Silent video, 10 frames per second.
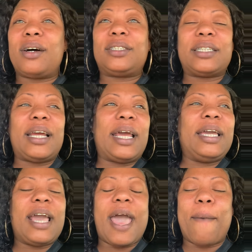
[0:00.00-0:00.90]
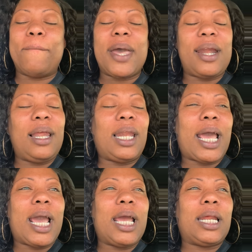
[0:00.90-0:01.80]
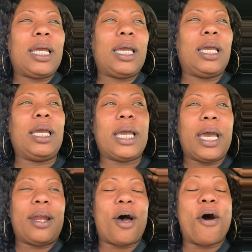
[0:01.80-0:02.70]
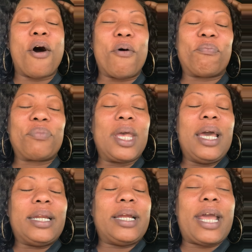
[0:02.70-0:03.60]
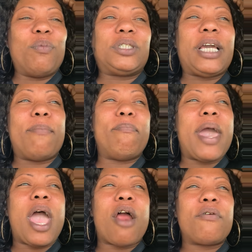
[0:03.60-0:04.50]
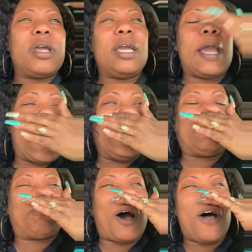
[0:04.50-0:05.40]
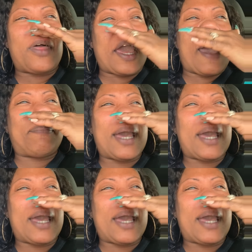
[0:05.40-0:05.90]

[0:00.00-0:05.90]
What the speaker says: her saying that he had met a lady, and that they was getting married, and his father had